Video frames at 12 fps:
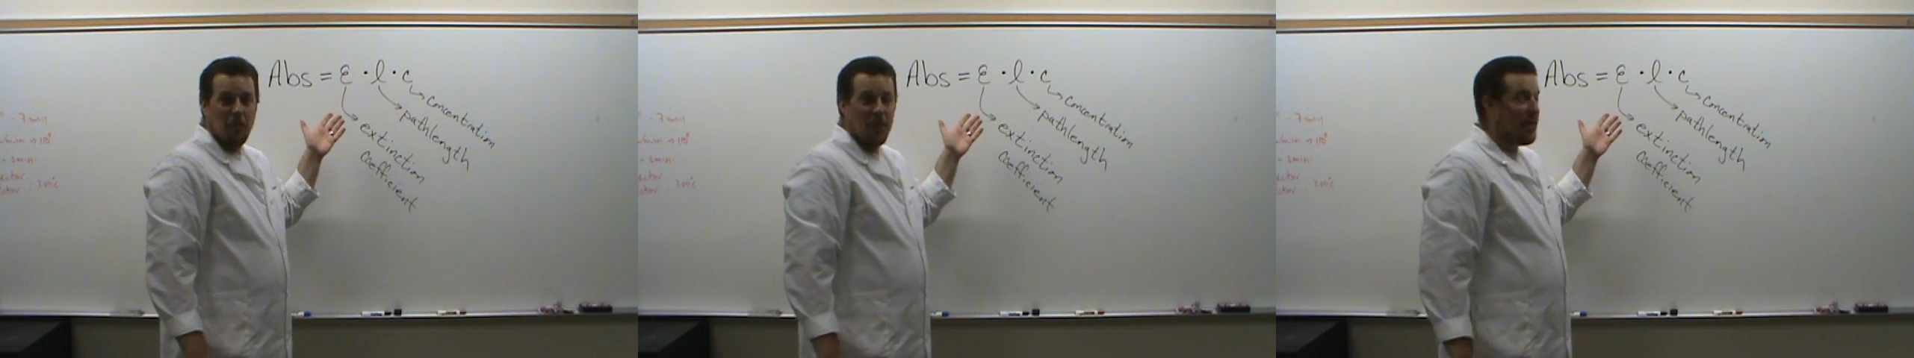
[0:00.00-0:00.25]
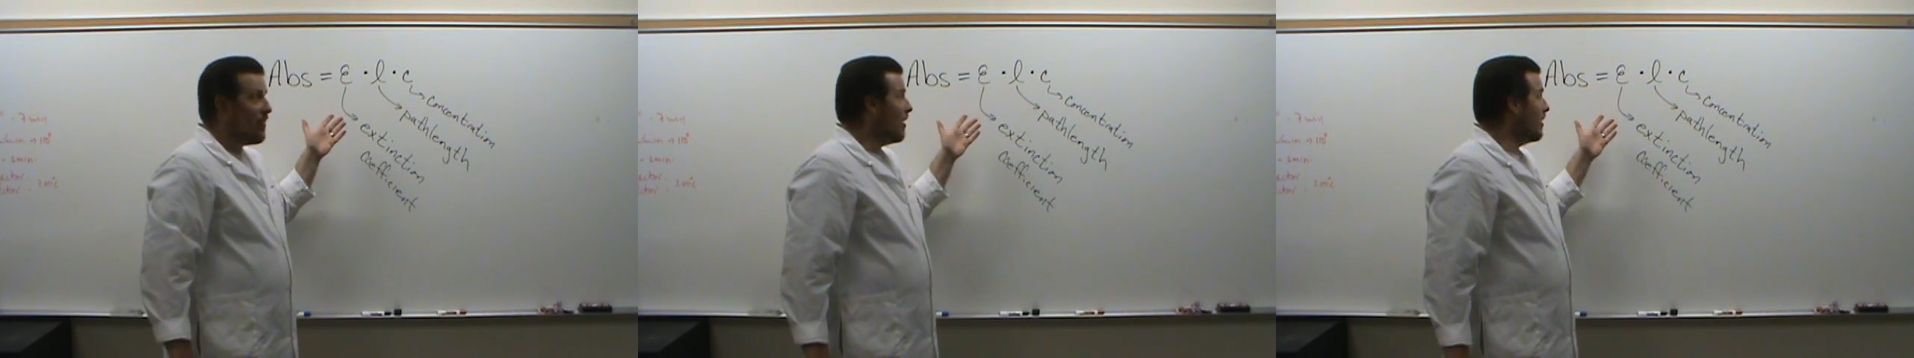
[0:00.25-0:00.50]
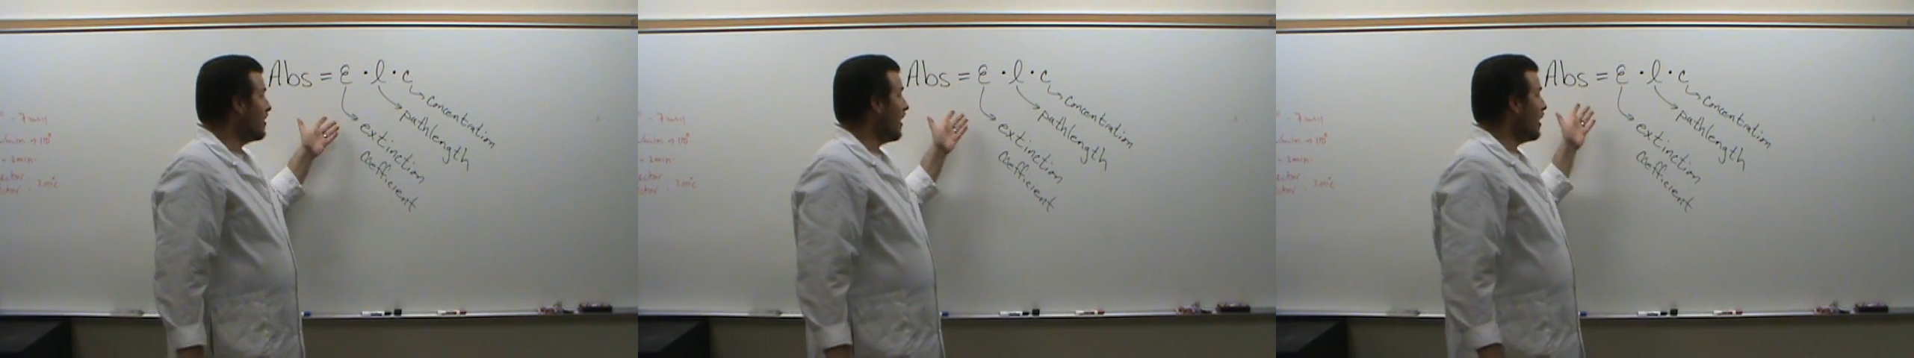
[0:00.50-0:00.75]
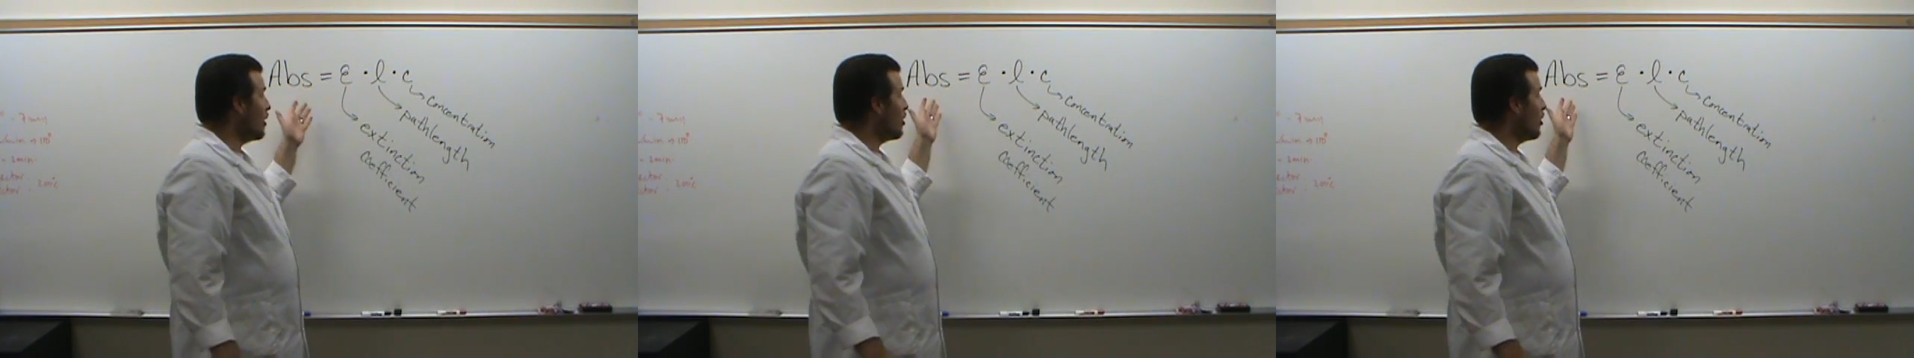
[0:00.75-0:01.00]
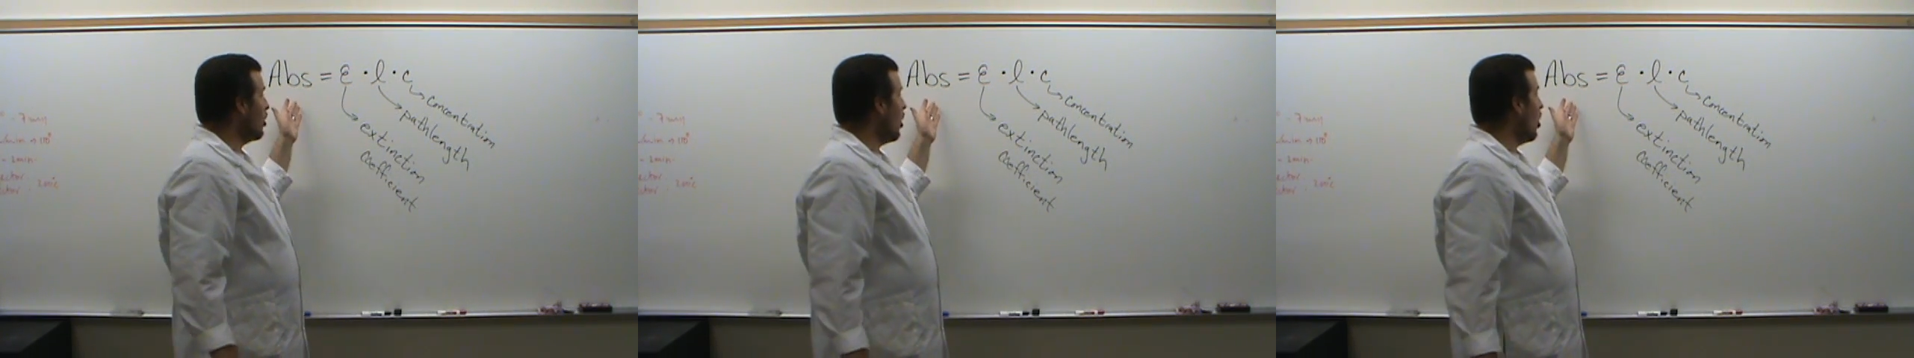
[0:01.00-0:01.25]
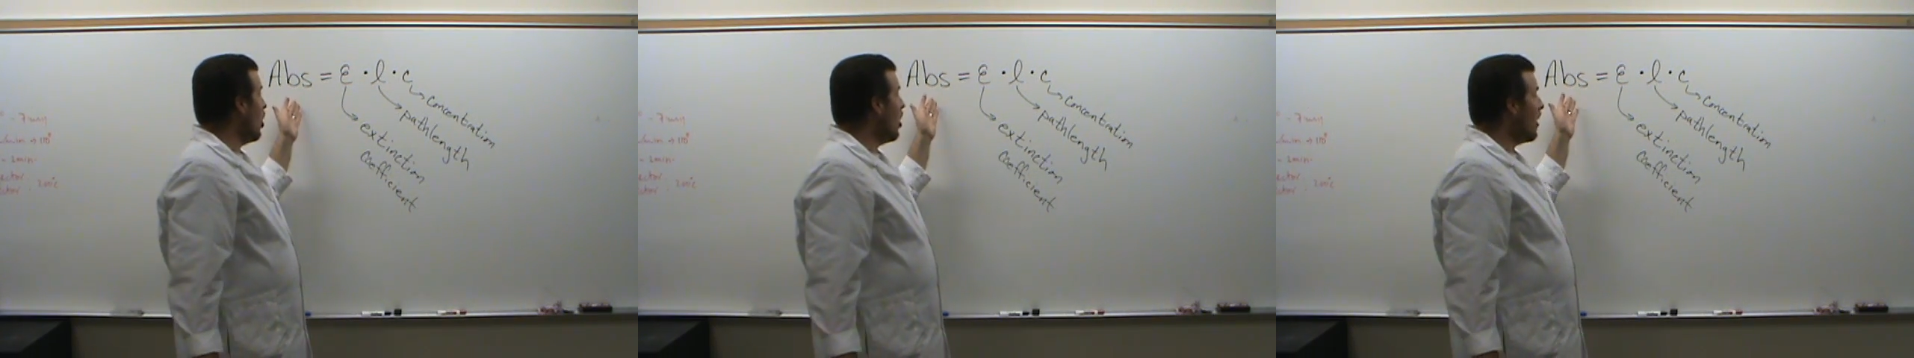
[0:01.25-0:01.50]
because as
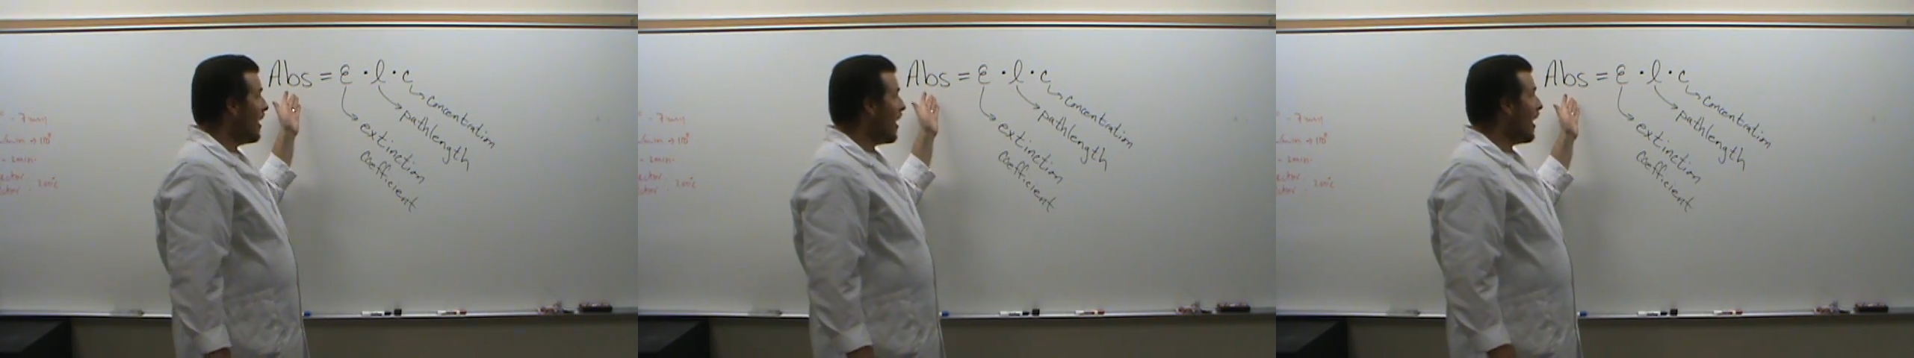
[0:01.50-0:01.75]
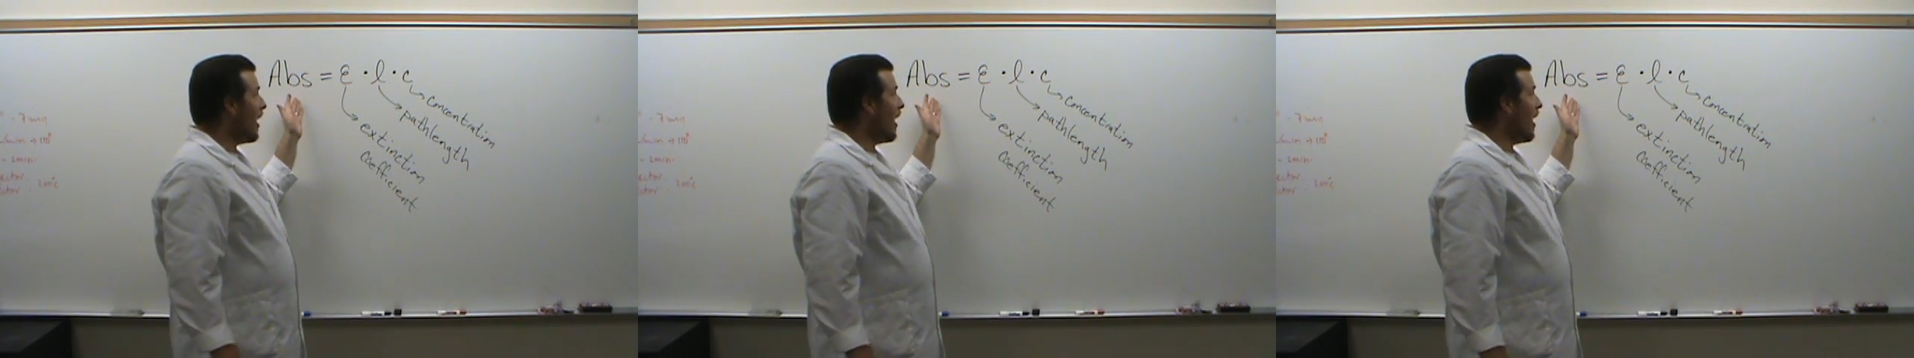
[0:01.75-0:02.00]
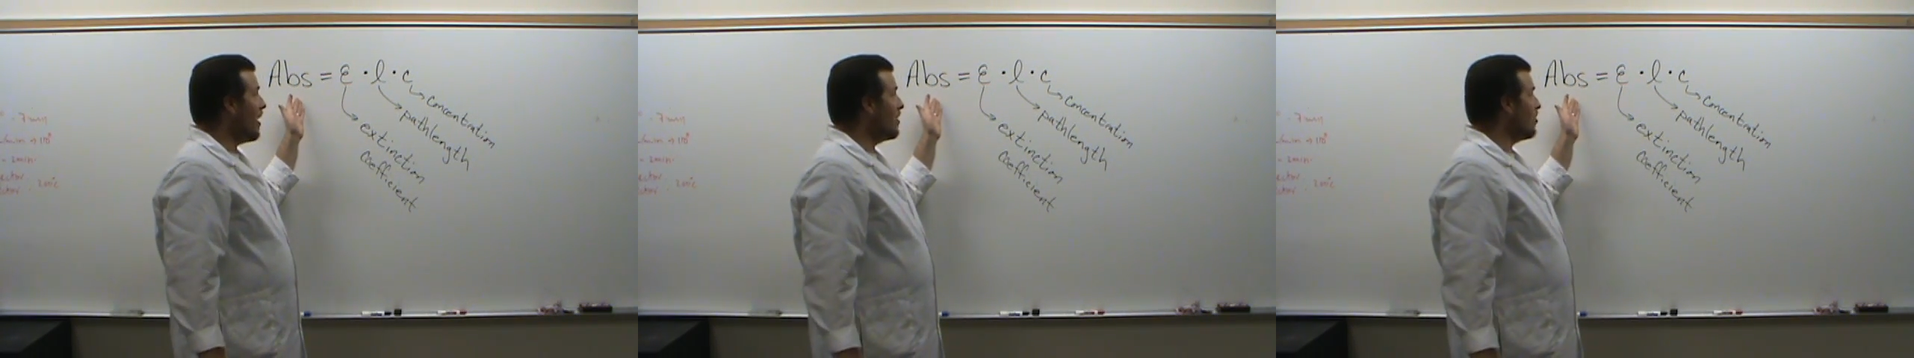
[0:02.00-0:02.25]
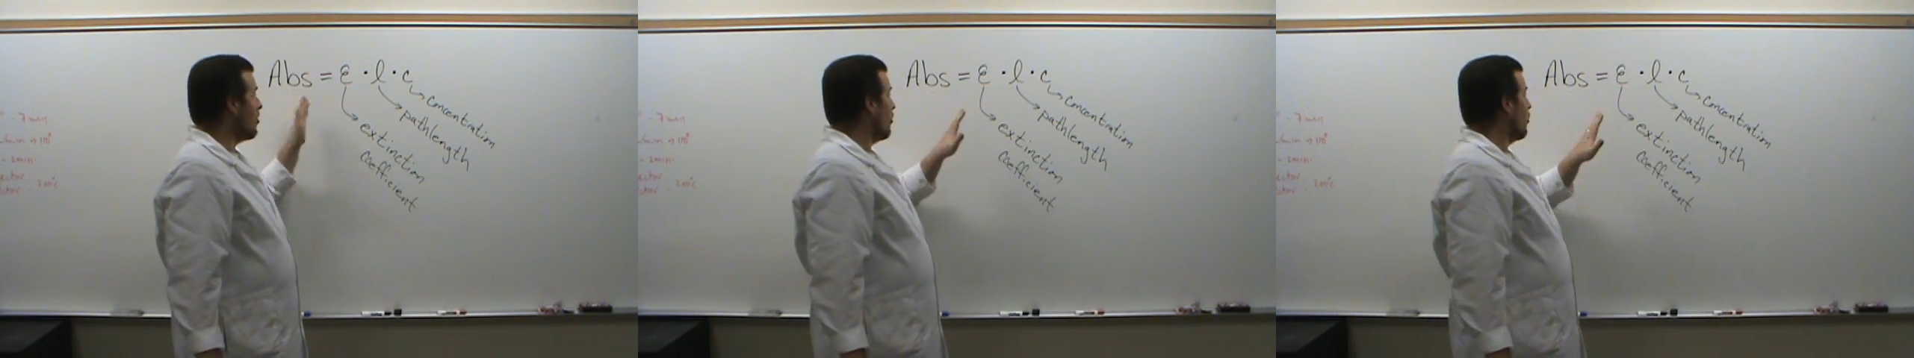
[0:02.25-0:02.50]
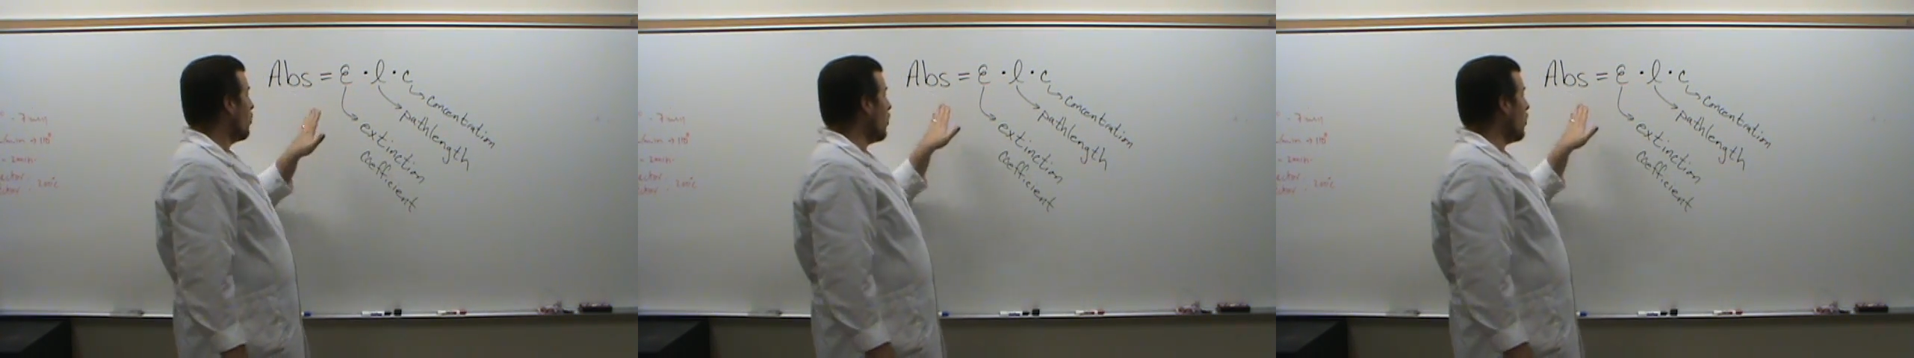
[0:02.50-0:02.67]
long as